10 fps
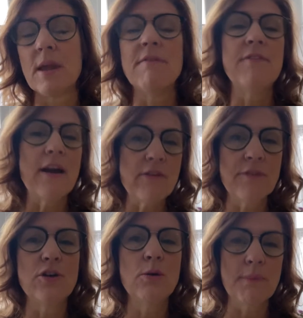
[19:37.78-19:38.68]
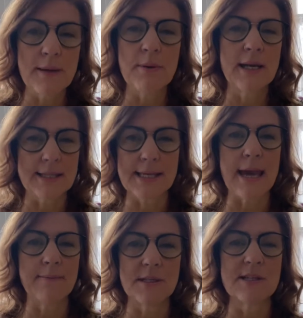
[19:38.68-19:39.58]
Very few people
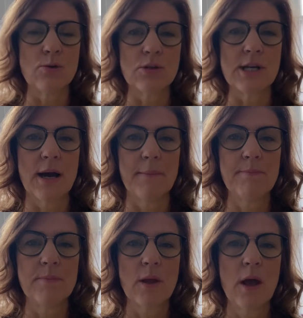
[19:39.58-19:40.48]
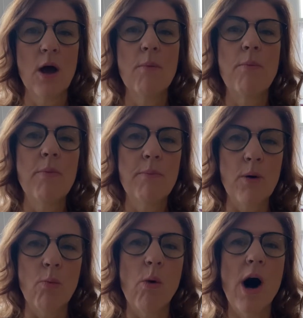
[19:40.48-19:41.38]
escape the slaughter,
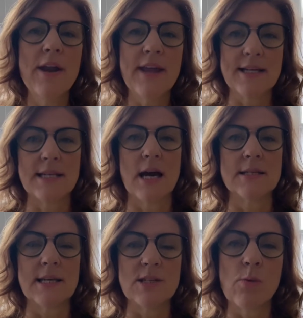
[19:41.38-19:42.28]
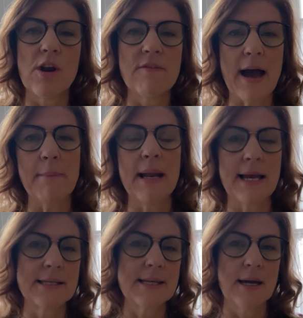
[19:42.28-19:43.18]
but one that does is one of
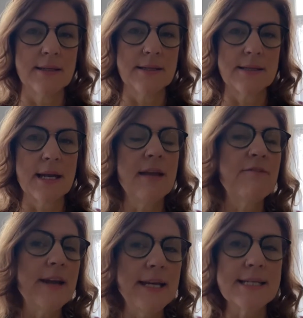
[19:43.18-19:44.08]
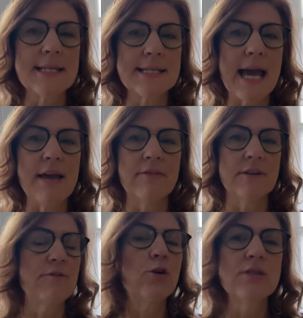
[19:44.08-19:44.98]
Amalek's sons. And he flees to
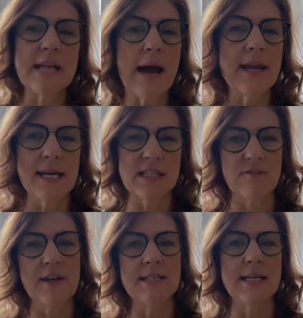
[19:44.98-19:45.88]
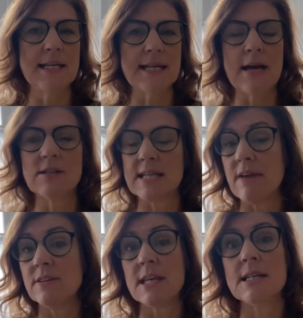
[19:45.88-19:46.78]
David, falls down at his feet, and he tells
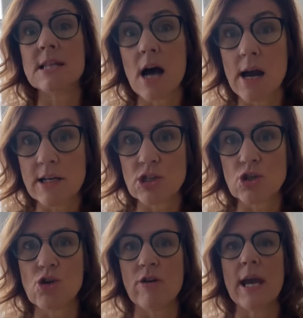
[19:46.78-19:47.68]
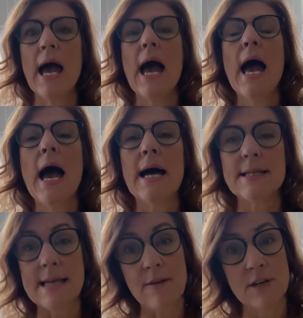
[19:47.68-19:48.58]
David the entire story,
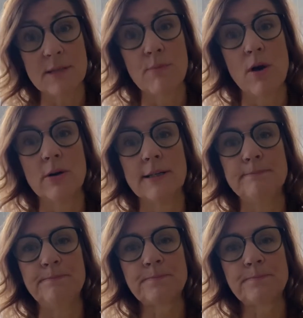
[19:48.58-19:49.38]
and David is broken.